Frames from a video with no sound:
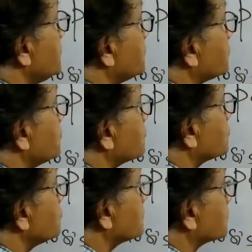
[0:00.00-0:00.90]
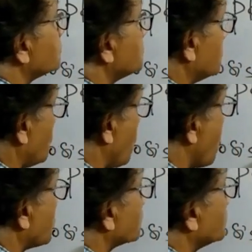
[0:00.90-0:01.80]
PCO2
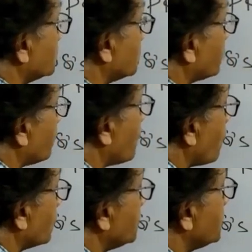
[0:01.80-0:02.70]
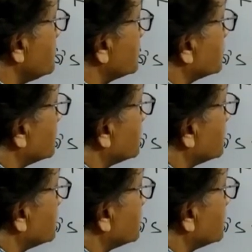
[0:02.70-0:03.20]
or fall in